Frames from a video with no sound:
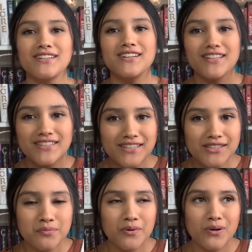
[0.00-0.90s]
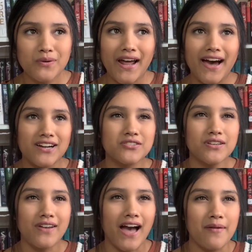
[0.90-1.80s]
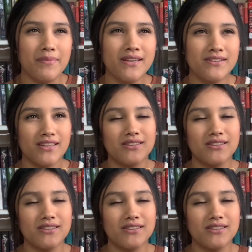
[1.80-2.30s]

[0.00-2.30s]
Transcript: Nothing in this book would actually have happened.